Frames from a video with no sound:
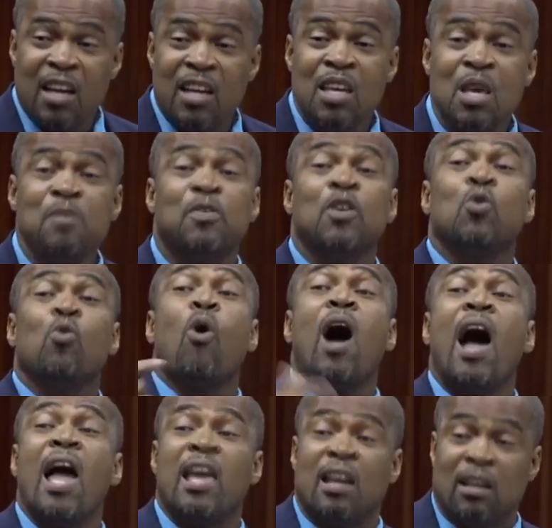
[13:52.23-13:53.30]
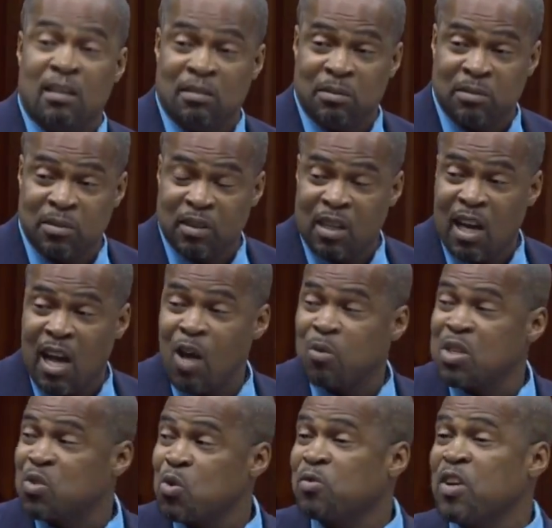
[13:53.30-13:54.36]
even while I
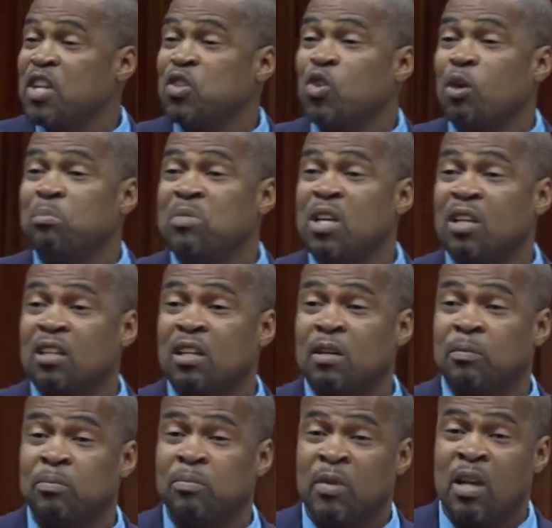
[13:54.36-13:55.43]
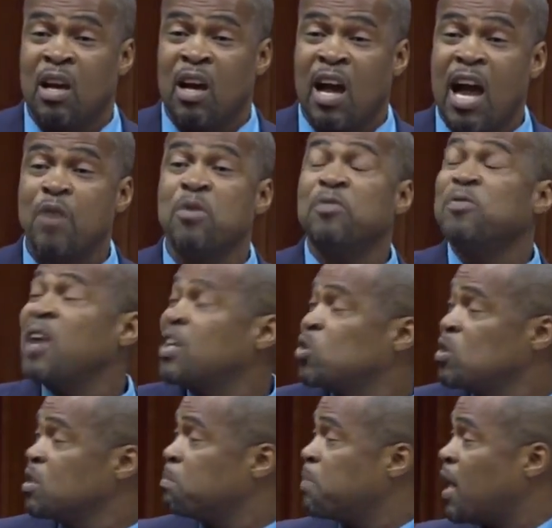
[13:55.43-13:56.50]
was over in Dominica, I reflect
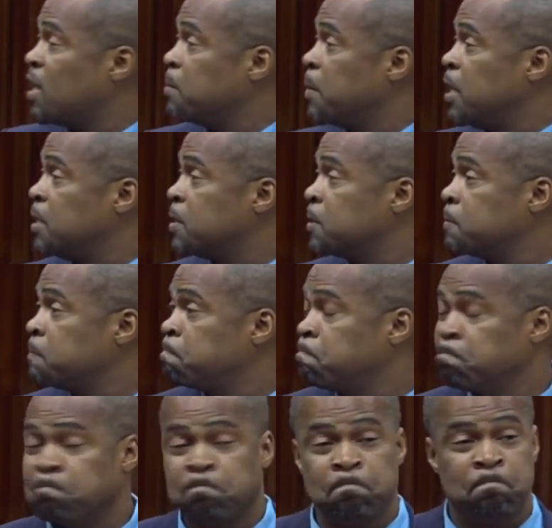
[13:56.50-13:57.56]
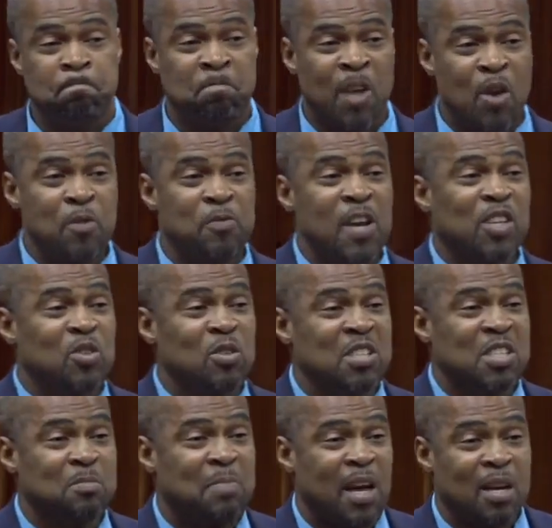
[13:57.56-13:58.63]
on the Parliament. I reflect on
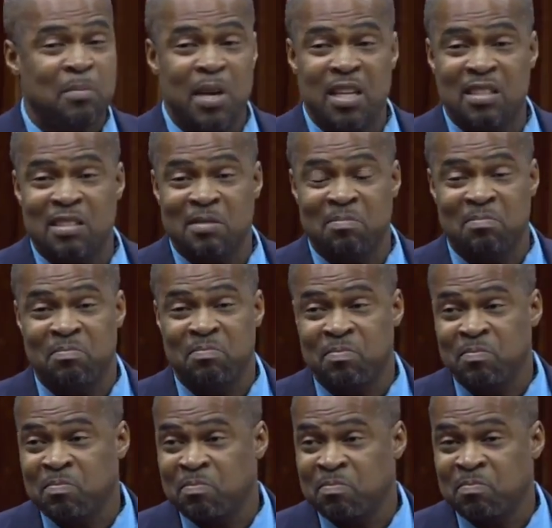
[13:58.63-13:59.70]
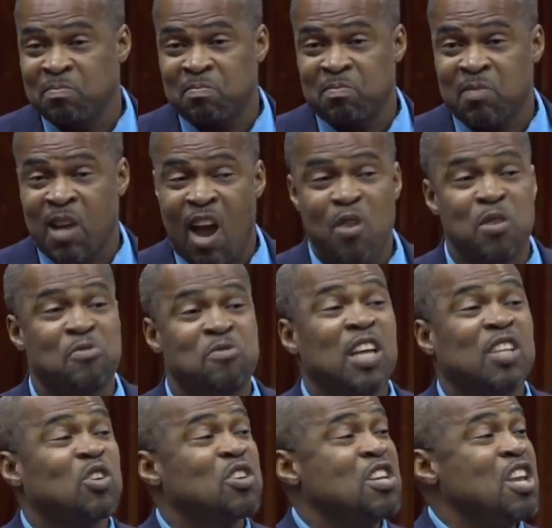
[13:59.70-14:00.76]
this Parliament. I
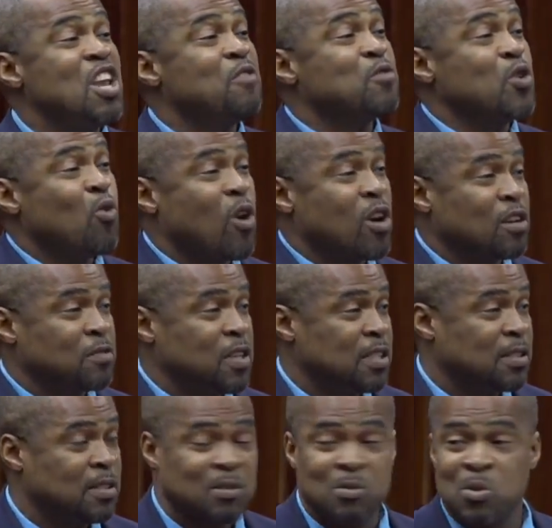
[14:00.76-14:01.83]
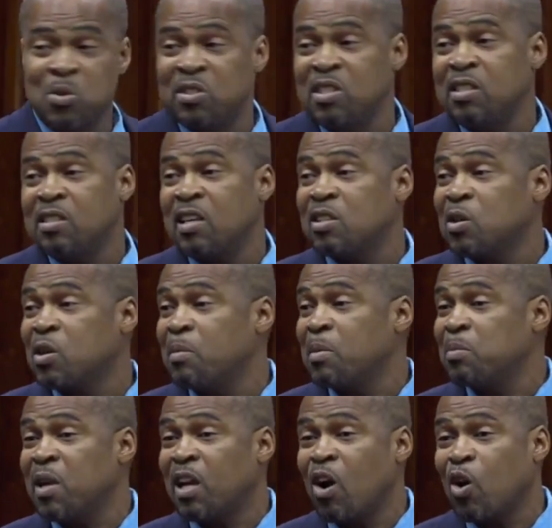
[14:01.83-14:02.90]
reflect on every one of us who sits here to come
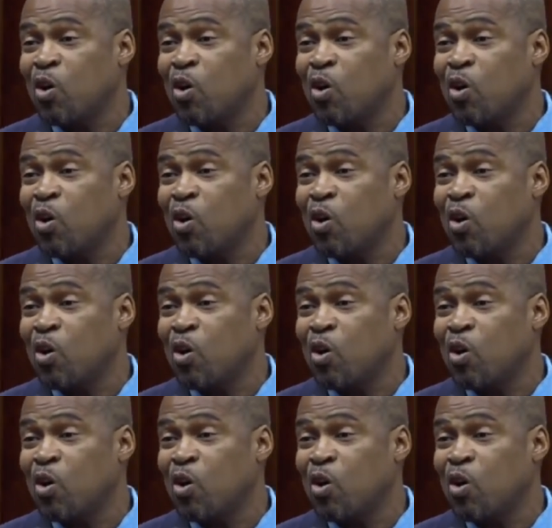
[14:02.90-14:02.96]
and make our